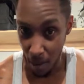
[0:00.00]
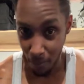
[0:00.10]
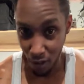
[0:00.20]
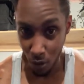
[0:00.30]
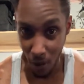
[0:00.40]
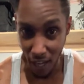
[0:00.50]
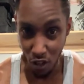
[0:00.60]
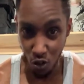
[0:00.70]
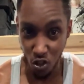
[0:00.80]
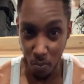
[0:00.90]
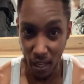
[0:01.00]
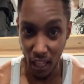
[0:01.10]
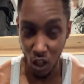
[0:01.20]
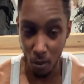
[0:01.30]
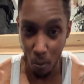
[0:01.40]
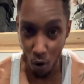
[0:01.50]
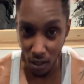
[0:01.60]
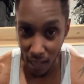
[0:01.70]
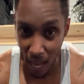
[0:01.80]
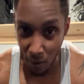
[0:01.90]
So I do spend a little bit more
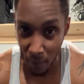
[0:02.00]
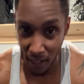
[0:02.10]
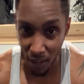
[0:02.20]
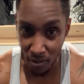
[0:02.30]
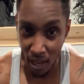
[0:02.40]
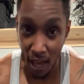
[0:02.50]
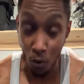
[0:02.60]
time on my left side.